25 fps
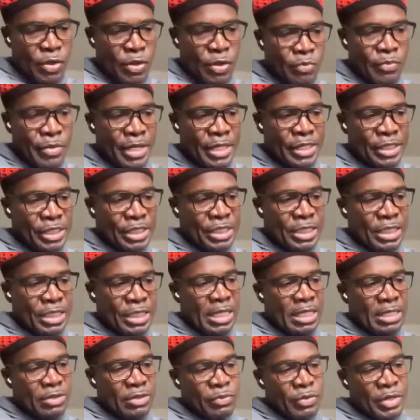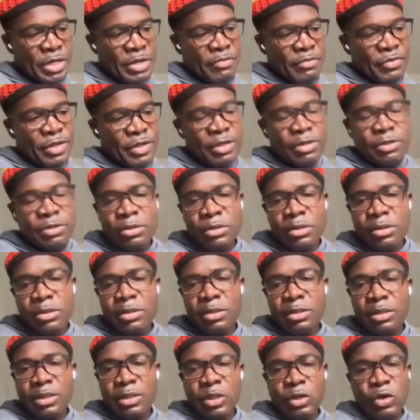you mentioned that whenever
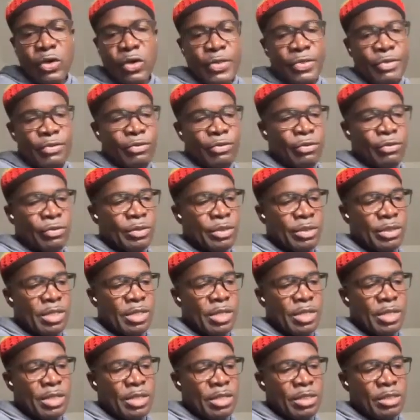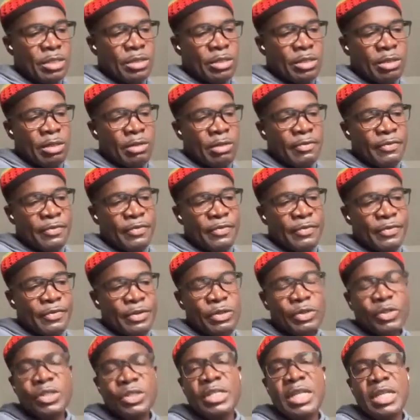you going through stuff,
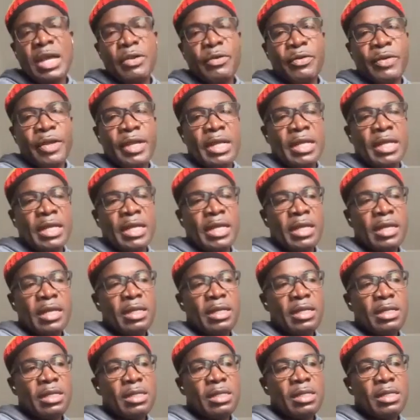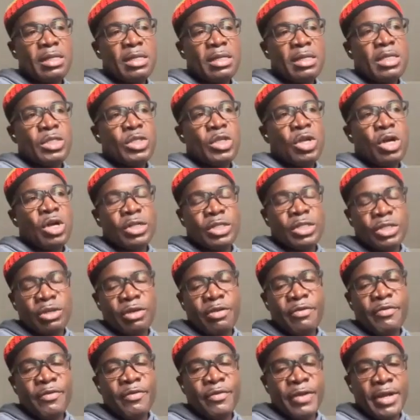you should not really talk
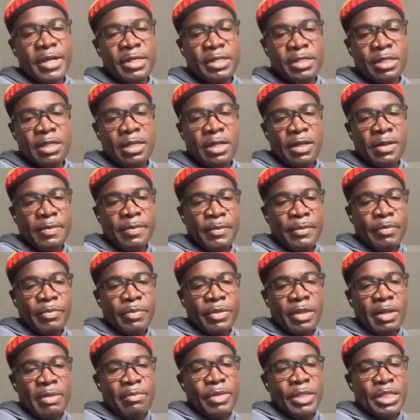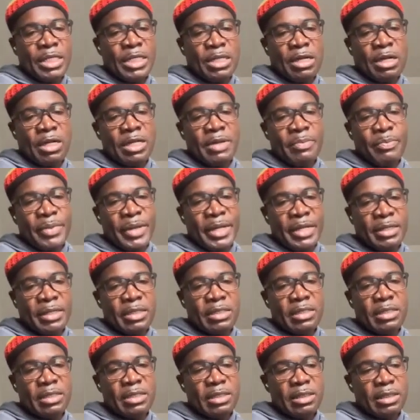to your friends, but it all
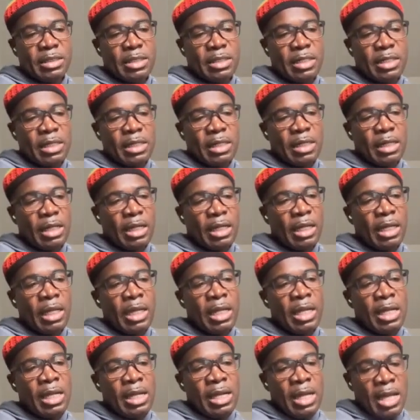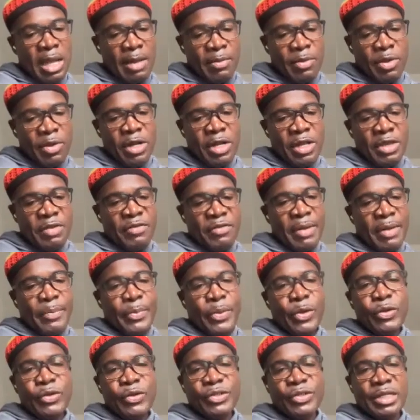depends. I'm going to give you a
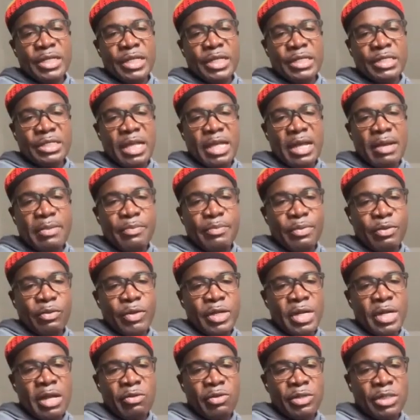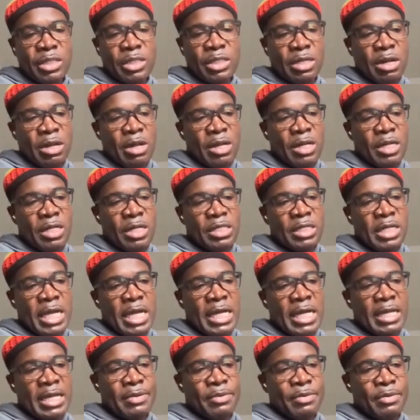personal example. When I was in college,
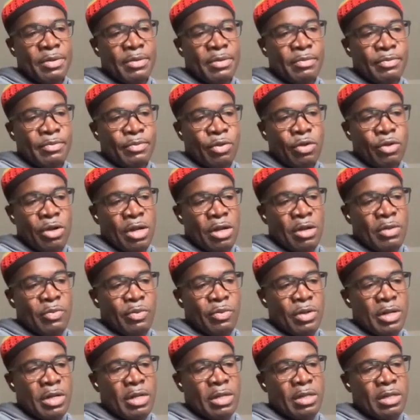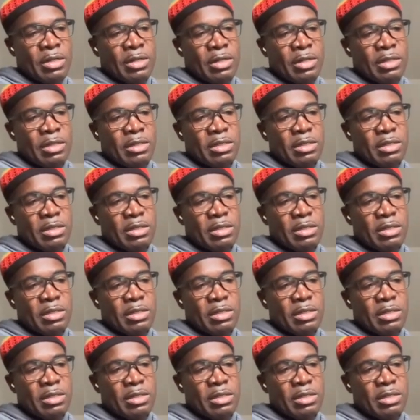I broke up with a